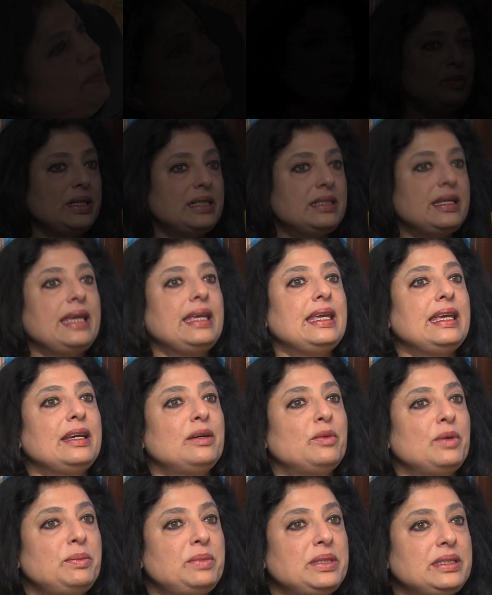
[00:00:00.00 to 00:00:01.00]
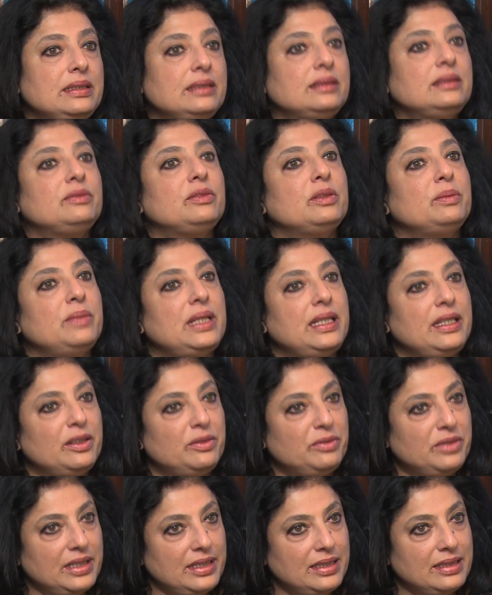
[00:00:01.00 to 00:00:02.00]
We're taking away business from many
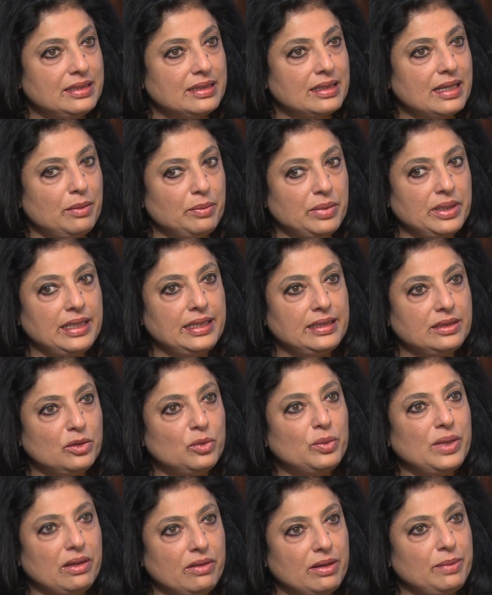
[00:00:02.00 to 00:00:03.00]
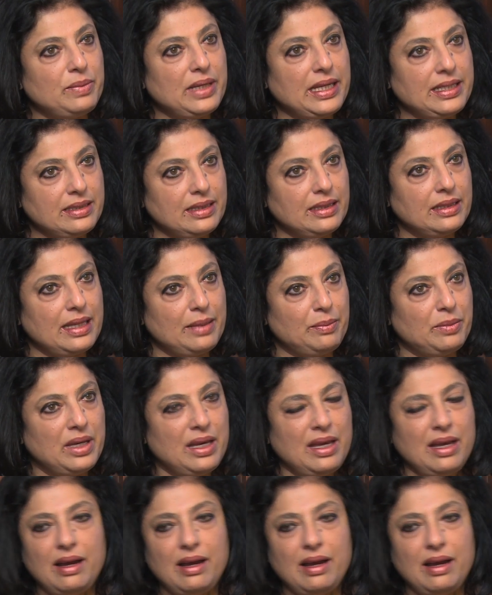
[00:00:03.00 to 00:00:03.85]
of these companies, so we are replacing them